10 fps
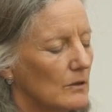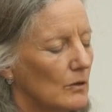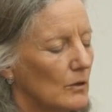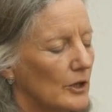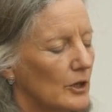
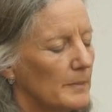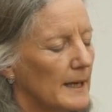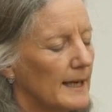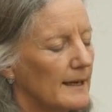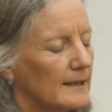or go
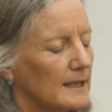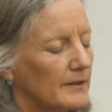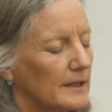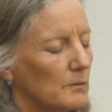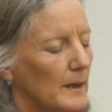back and give
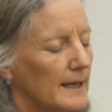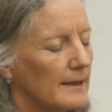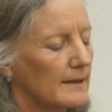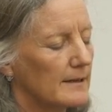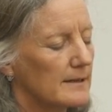
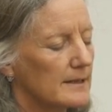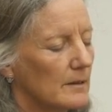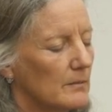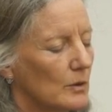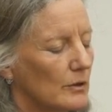awake
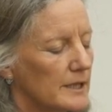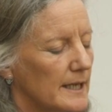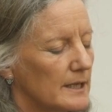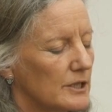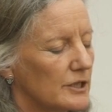some more
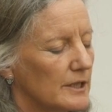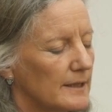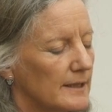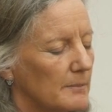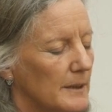
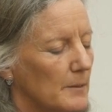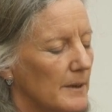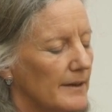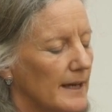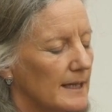attention and be
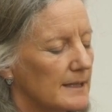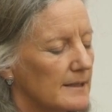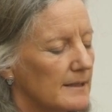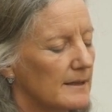with that.